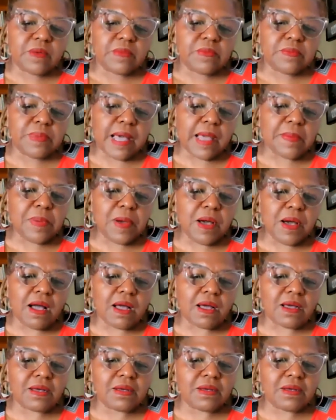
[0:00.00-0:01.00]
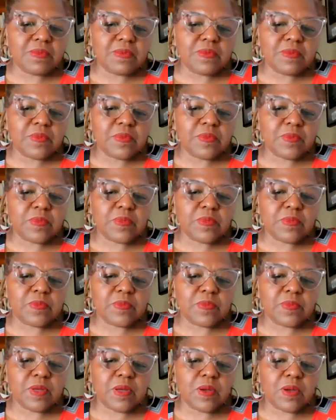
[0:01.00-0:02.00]
BIPOC
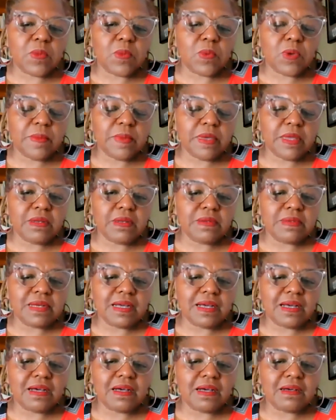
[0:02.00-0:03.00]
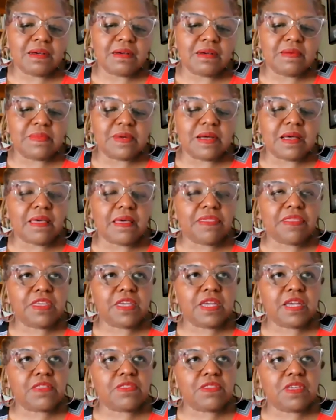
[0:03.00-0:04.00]
women, I
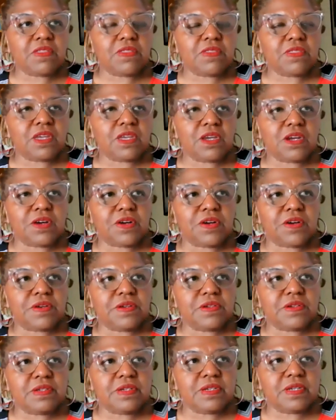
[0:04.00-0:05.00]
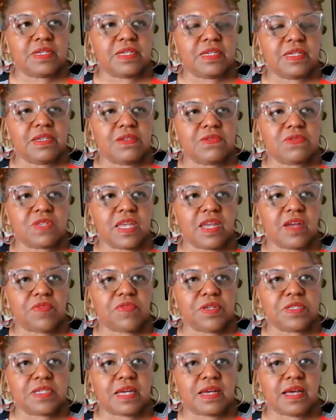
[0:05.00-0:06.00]
think that there is
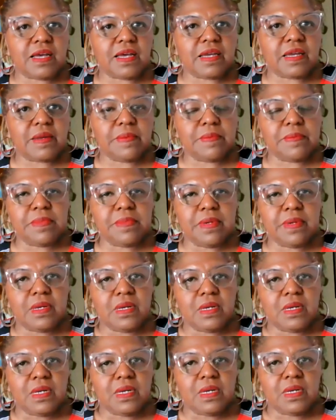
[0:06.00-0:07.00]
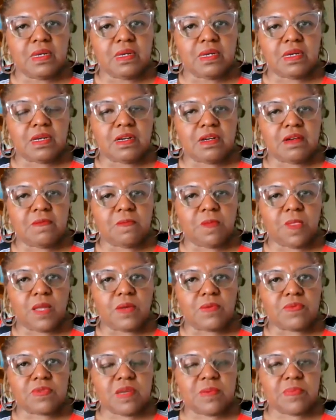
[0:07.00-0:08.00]
every time
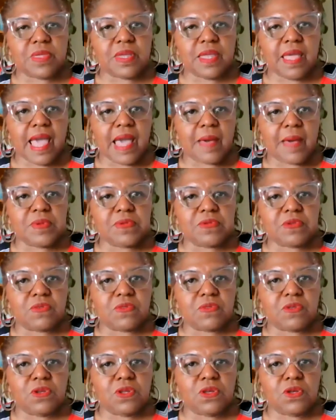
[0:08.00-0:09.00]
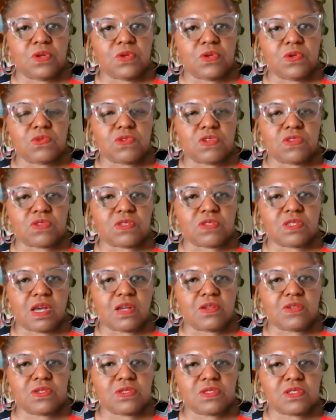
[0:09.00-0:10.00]
something happens on the news, it's
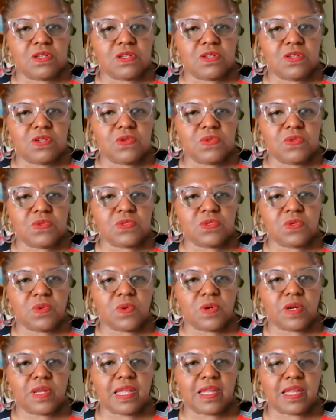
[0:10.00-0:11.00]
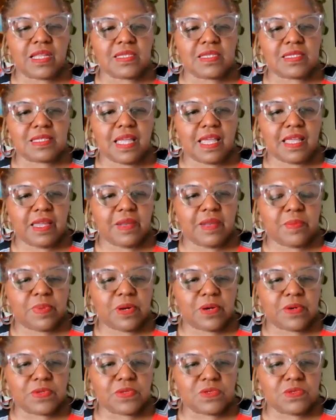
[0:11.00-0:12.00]
not just a news story, like it's taken
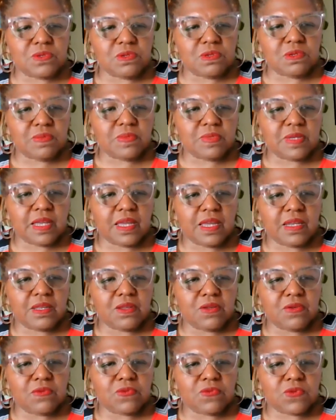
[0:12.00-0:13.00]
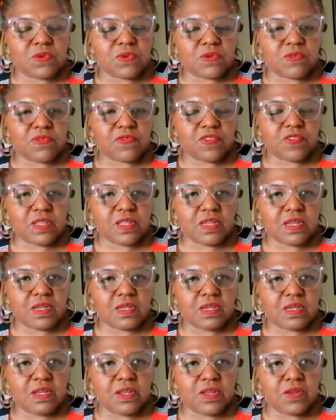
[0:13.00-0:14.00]
personal and you sort of feel it
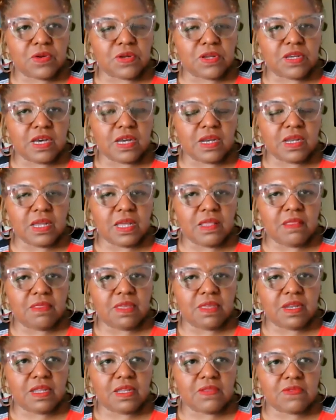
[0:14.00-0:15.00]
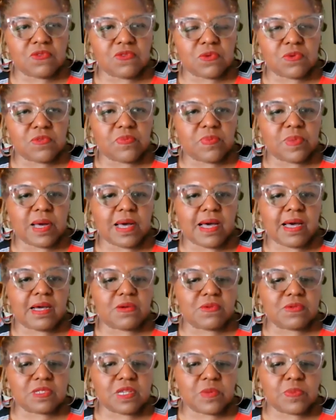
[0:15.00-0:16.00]
in your gut and then it sort of
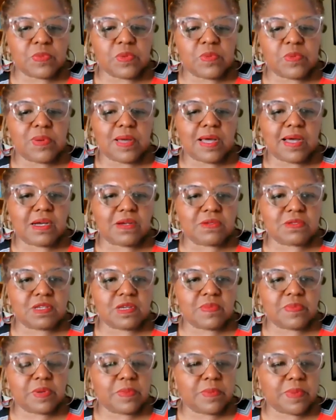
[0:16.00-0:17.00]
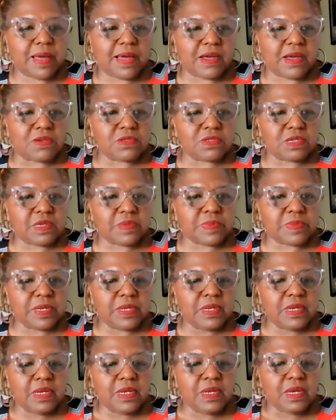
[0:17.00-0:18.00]
piles up and piles up and piles up.
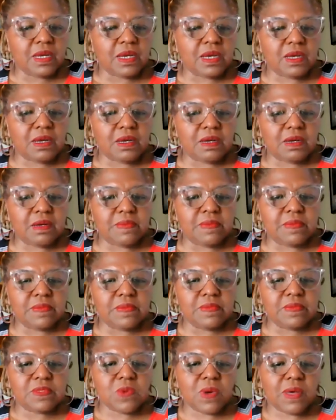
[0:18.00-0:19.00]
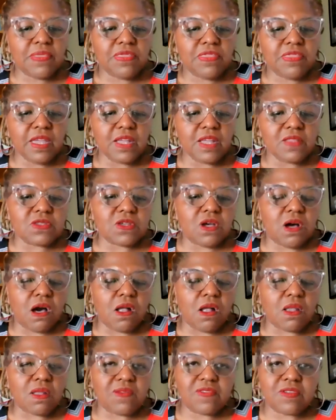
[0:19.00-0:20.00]
So I think it's
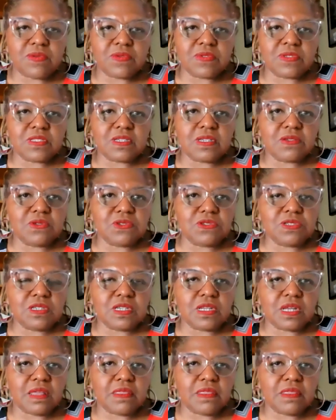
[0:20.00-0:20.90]
all of those things, Shanita.